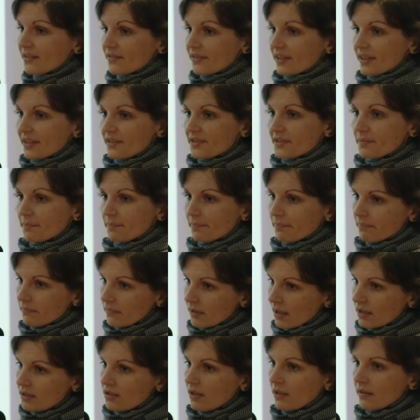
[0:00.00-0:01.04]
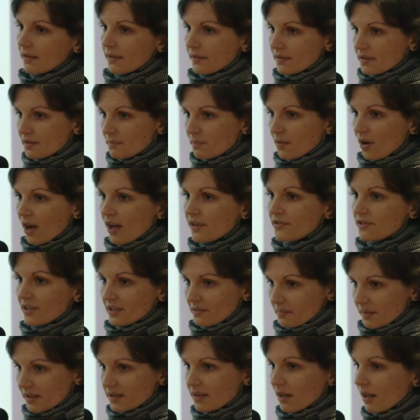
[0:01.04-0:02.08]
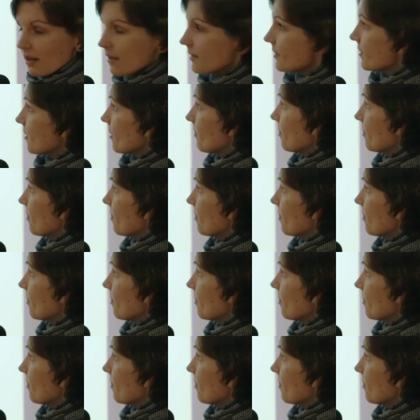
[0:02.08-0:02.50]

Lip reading: of this, not only this project, but also